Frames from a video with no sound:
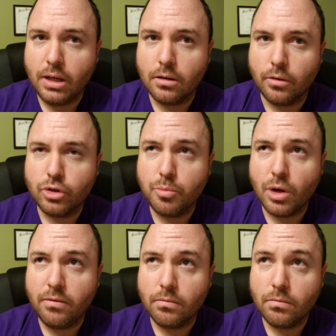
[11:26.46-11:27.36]
no,
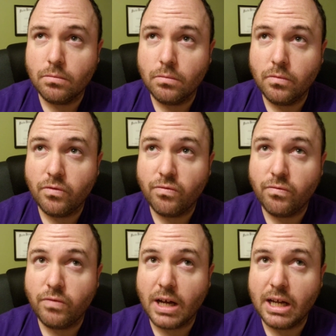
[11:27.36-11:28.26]
2.5?
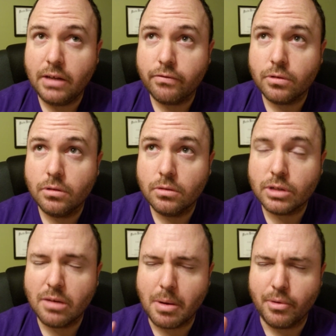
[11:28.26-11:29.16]
Trying
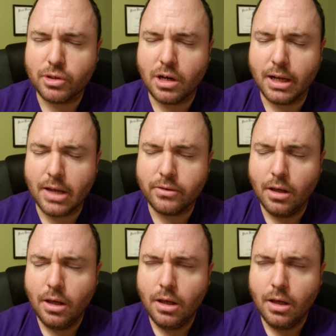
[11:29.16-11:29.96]
to remember, sorry guys.